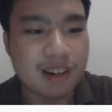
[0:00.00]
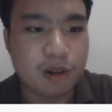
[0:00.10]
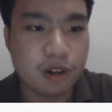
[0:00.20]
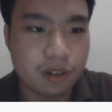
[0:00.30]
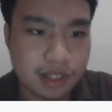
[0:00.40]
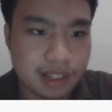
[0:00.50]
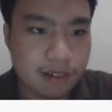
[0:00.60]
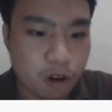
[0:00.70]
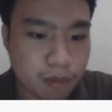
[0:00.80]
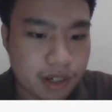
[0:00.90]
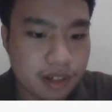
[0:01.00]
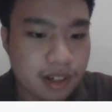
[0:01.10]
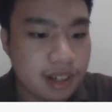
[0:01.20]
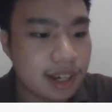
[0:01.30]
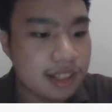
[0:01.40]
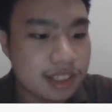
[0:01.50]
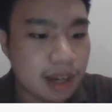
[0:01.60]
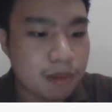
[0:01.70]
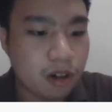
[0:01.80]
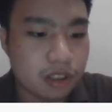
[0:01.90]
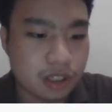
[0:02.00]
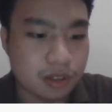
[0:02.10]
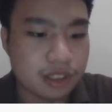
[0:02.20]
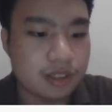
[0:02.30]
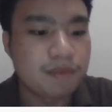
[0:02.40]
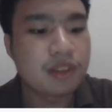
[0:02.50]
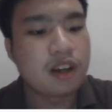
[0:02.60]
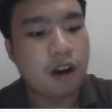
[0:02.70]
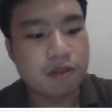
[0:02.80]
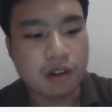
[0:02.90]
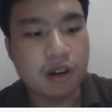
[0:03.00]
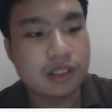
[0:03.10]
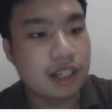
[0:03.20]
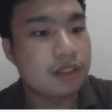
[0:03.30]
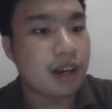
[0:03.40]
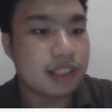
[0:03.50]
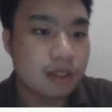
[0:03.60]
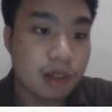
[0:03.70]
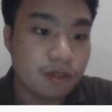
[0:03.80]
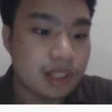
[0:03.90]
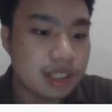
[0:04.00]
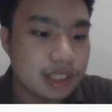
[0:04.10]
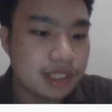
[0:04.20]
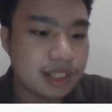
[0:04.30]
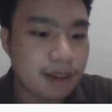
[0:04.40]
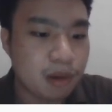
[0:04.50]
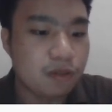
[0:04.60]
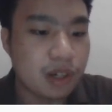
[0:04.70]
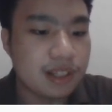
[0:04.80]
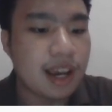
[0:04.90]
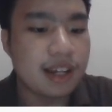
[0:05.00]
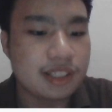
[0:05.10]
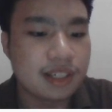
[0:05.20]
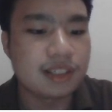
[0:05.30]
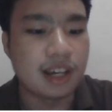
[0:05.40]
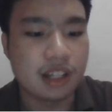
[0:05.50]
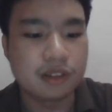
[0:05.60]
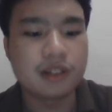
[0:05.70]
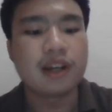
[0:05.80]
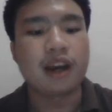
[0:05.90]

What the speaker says: are more lonely than women in some cultures. Overall, the interaction between age, gender,